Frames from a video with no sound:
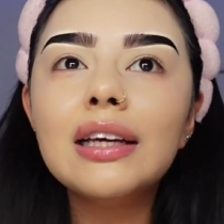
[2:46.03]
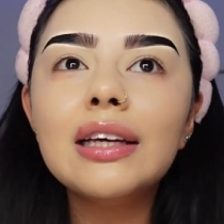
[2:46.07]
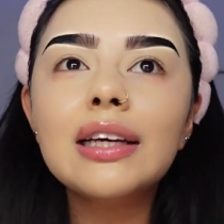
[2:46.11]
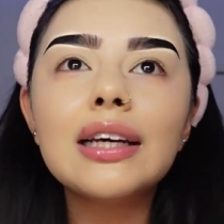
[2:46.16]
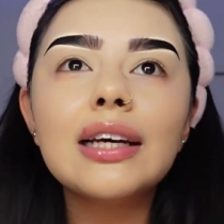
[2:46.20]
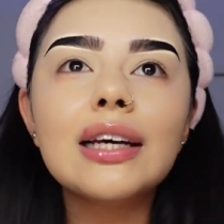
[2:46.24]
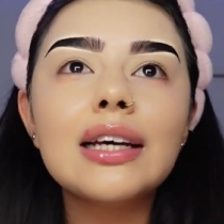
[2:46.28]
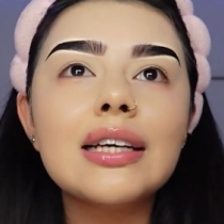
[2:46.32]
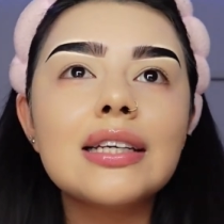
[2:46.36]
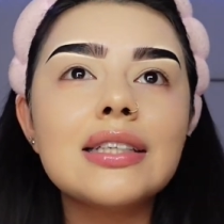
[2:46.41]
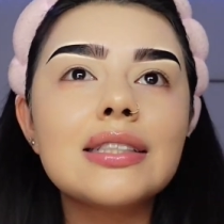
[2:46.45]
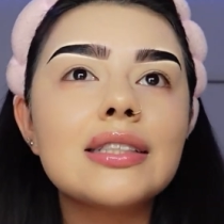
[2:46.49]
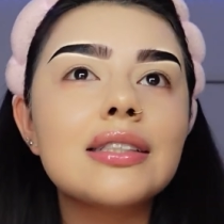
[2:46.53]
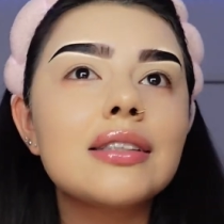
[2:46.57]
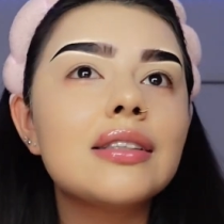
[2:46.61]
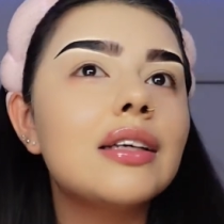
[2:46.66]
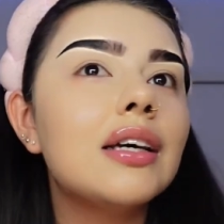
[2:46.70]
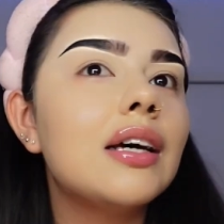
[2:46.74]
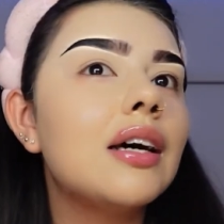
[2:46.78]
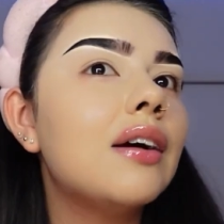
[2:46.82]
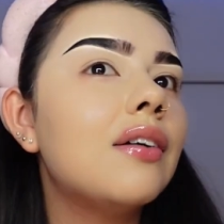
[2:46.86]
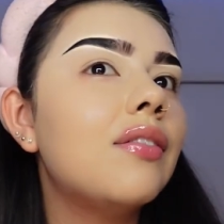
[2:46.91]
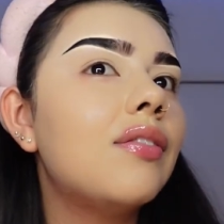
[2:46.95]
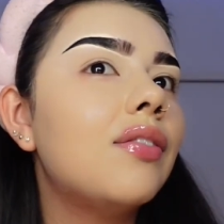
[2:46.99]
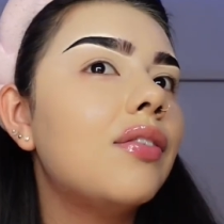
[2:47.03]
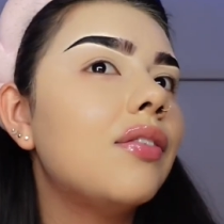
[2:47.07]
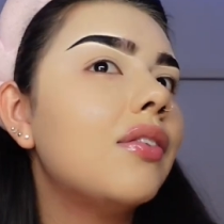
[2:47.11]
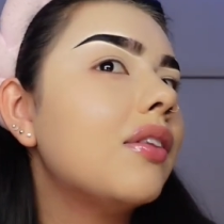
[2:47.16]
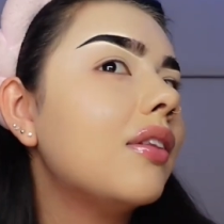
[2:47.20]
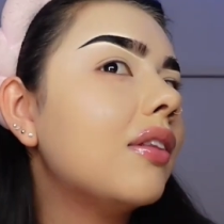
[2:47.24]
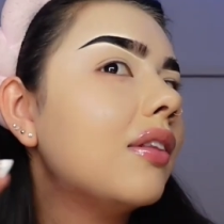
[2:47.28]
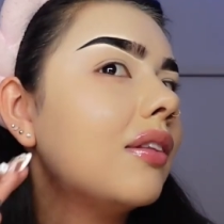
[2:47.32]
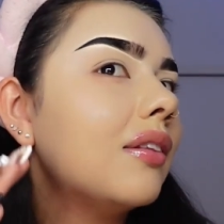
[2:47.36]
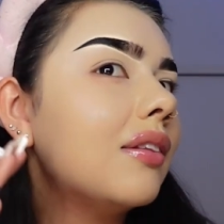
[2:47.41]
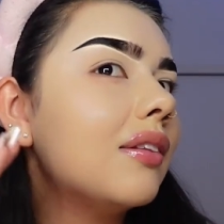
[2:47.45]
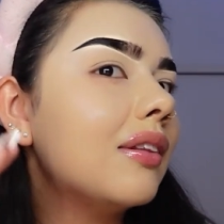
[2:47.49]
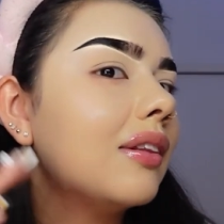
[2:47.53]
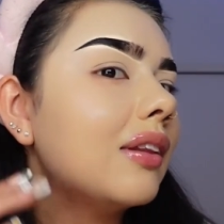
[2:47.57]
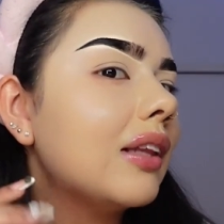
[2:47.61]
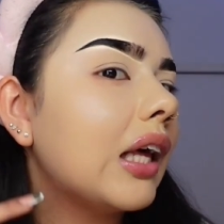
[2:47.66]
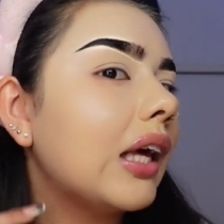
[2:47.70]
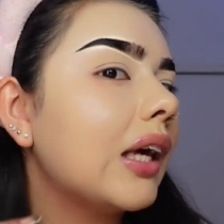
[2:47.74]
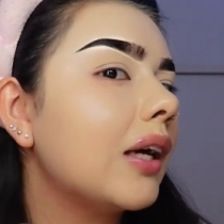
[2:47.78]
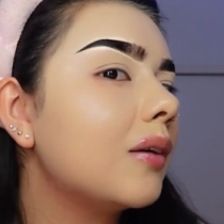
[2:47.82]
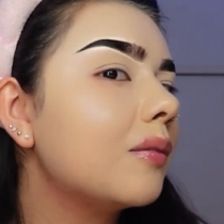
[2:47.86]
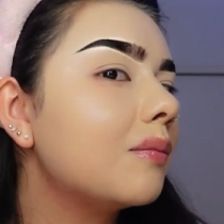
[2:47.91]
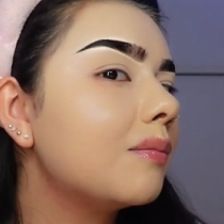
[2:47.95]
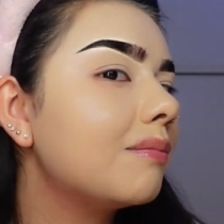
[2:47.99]
because of
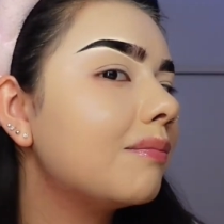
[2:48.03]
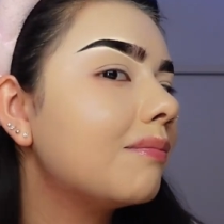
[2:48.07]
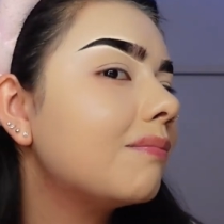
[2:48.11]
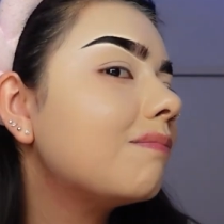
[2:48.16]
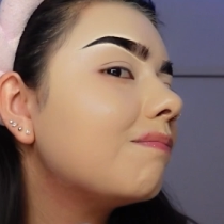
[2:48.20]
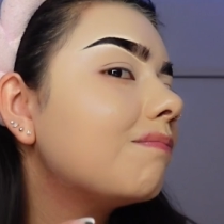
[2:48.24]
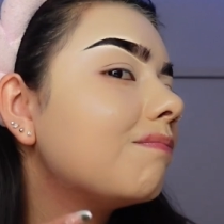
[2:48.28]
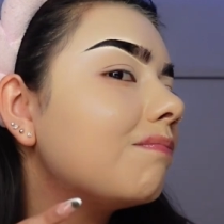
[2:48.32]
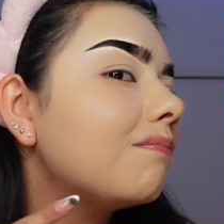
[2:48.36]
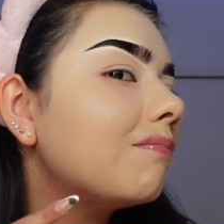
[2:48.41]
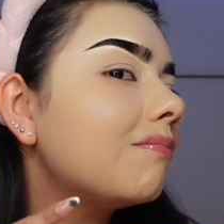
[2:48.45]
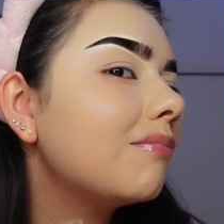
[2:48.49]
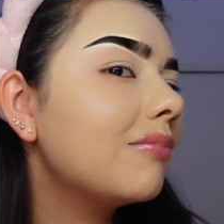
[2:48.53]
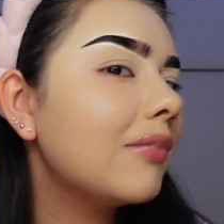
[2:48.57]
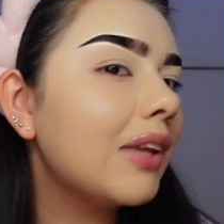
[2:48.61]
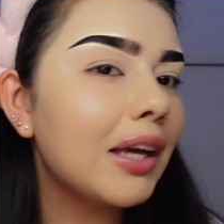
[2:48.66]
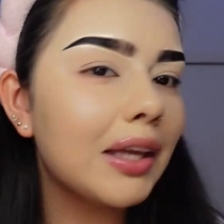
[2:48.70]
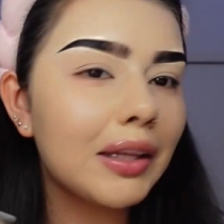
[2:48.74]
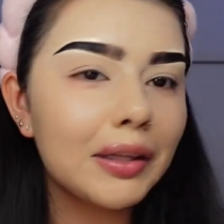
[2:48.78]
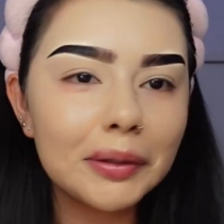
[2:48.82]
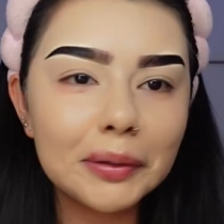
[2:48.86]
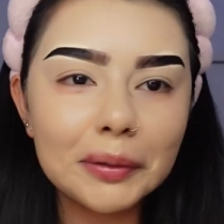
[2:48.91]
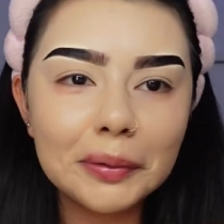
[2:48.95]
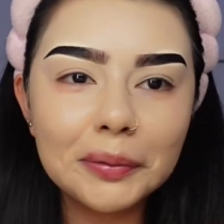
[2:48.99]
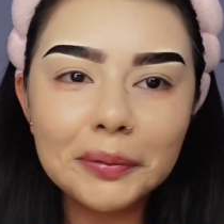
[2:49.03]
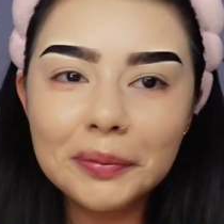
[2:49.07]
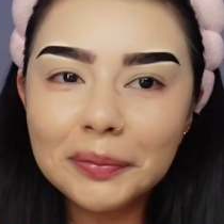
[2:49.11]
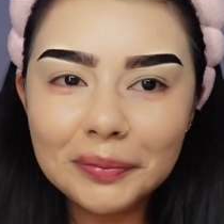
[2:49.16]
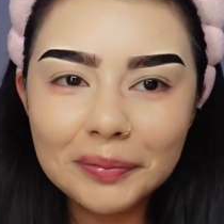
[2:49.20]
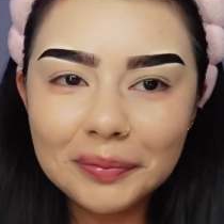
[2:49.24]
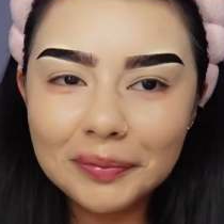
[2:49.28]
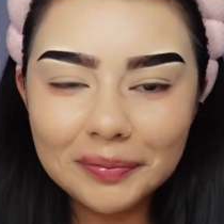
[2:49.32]
like, hello.